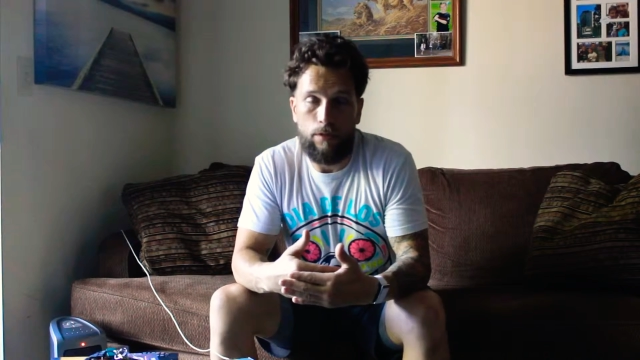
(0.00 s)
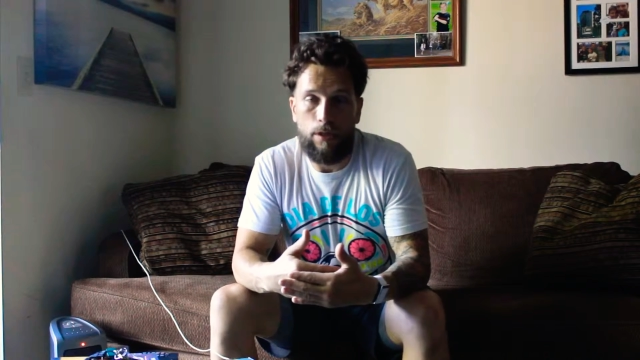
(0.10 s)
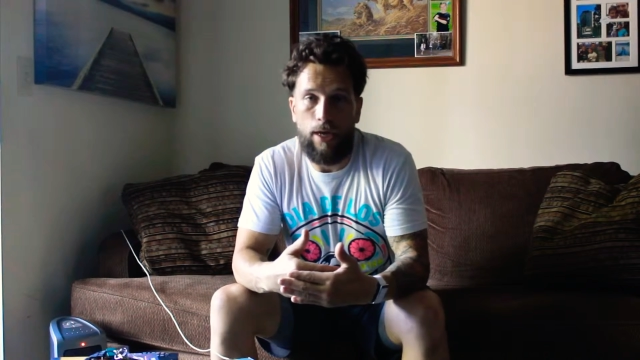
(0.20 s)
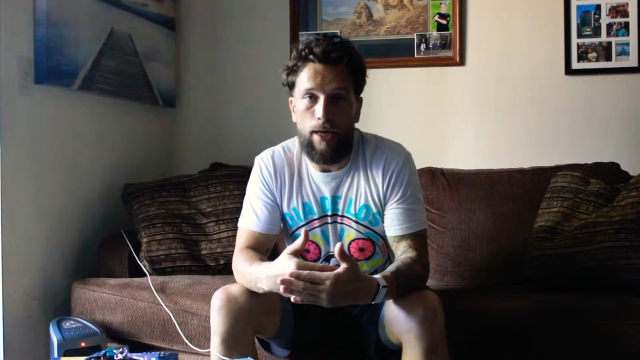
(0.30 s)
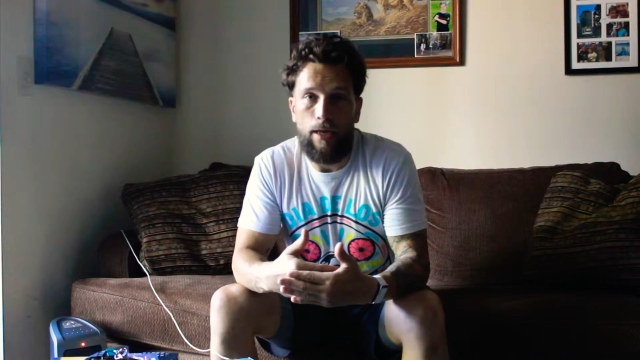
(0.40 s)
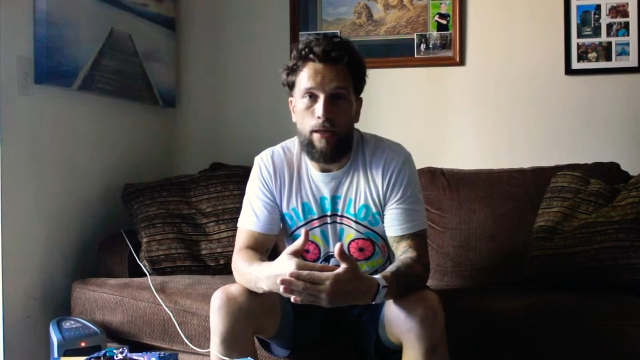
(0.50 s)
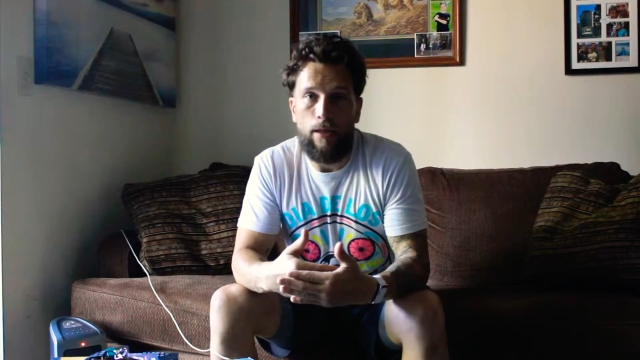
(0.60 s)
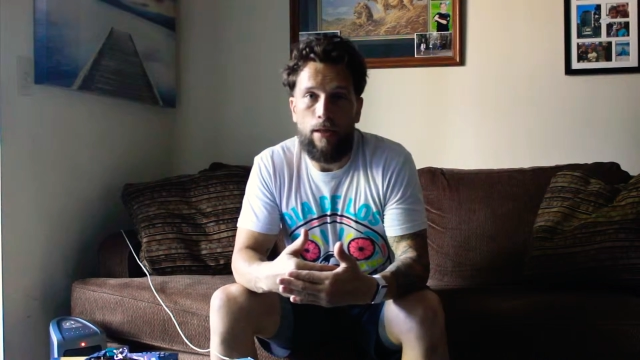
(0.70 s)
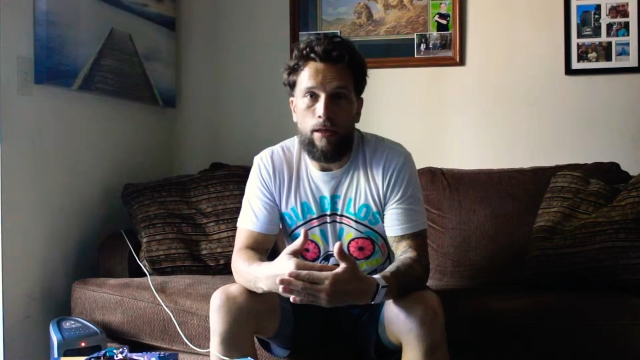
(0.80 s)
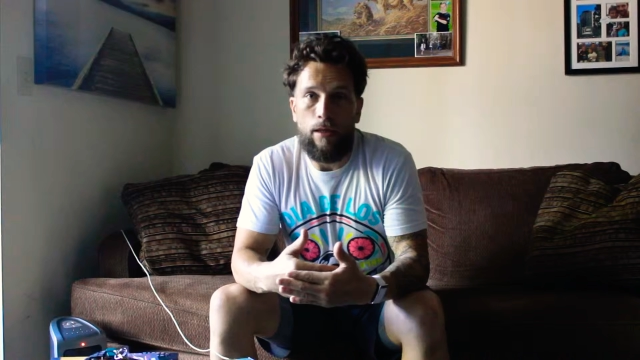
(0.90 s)
Okay?
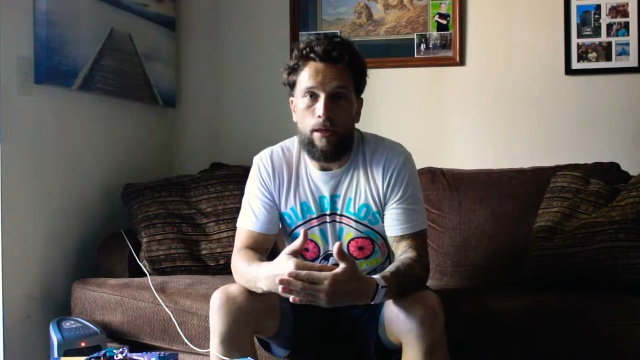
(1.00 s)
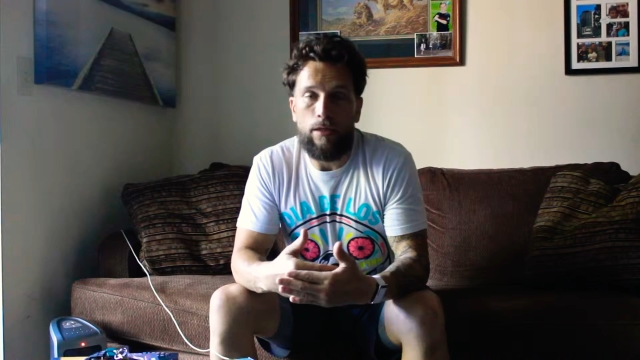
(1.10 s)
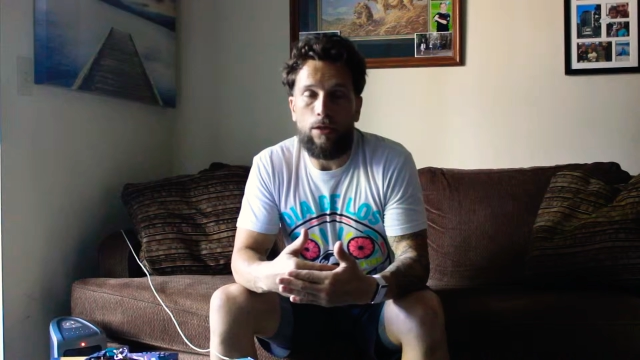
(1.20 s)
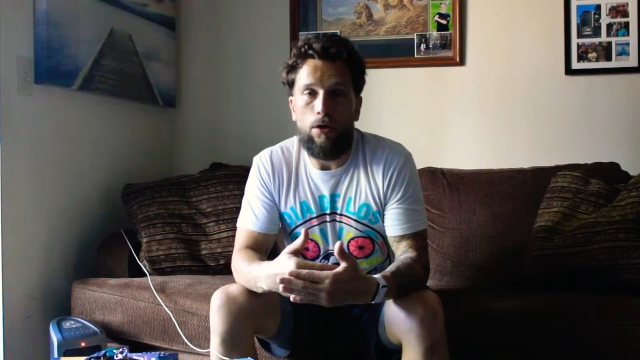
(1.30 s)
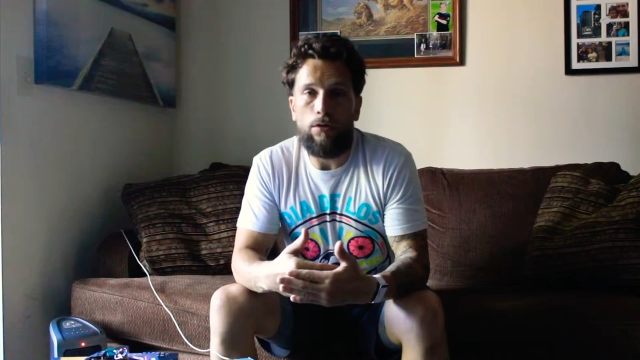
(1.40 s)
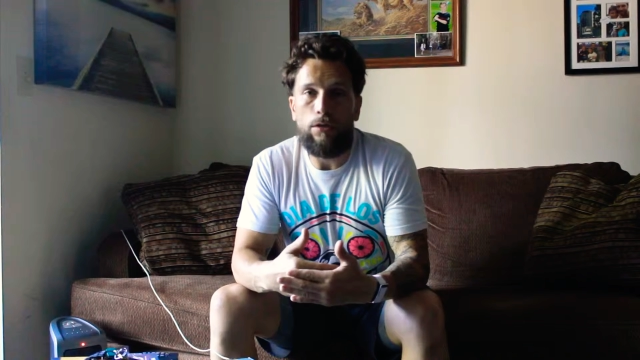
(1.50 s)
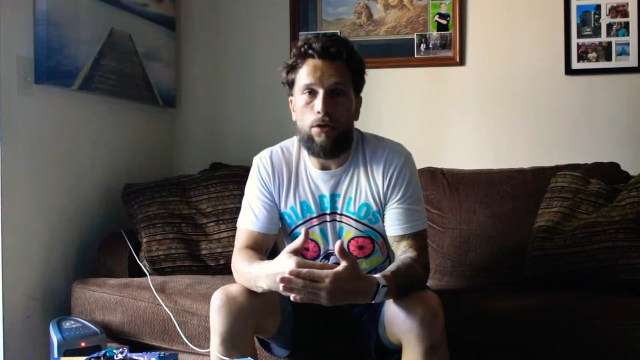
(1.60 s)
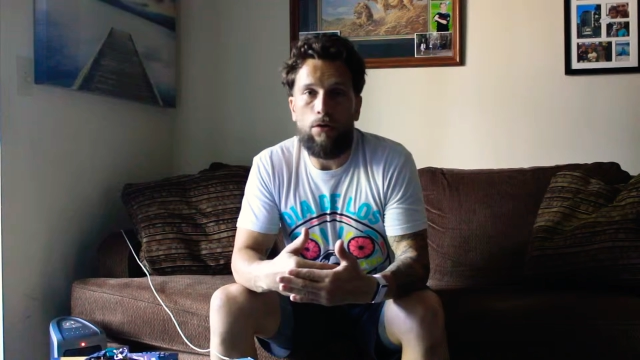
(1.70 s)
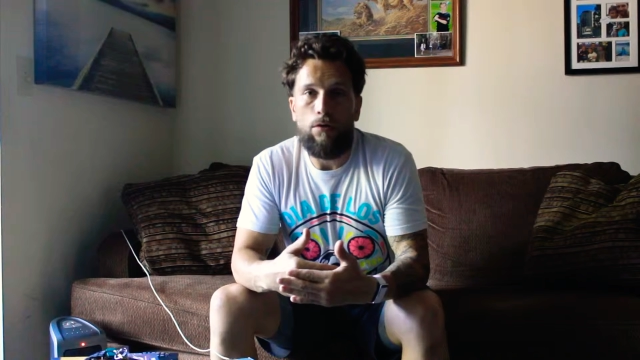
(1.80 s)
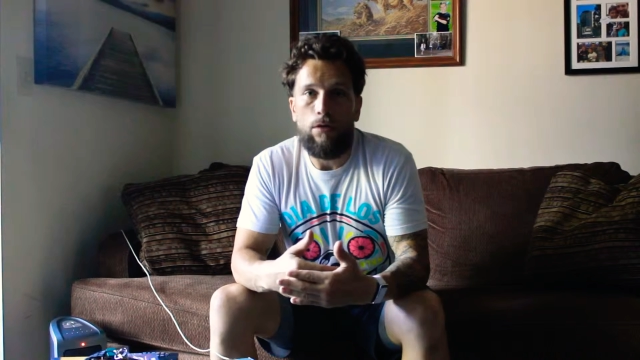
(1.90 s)
It's
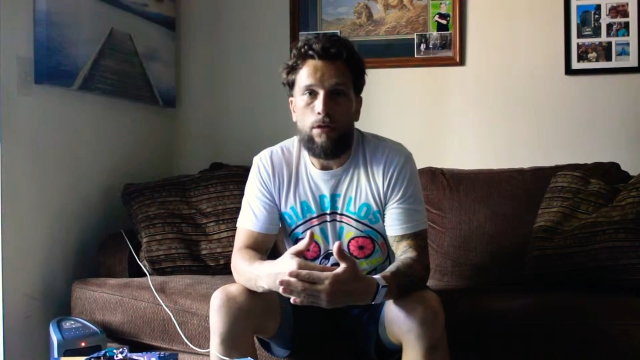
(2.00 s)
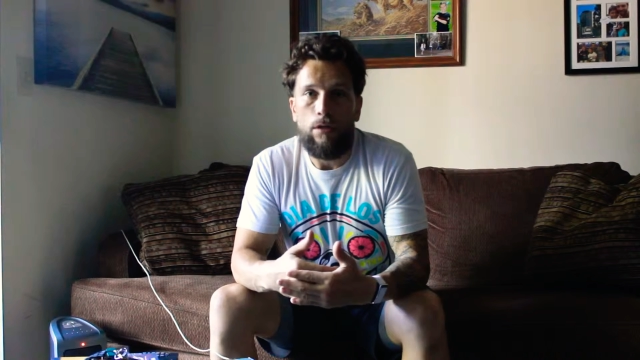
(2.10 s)
also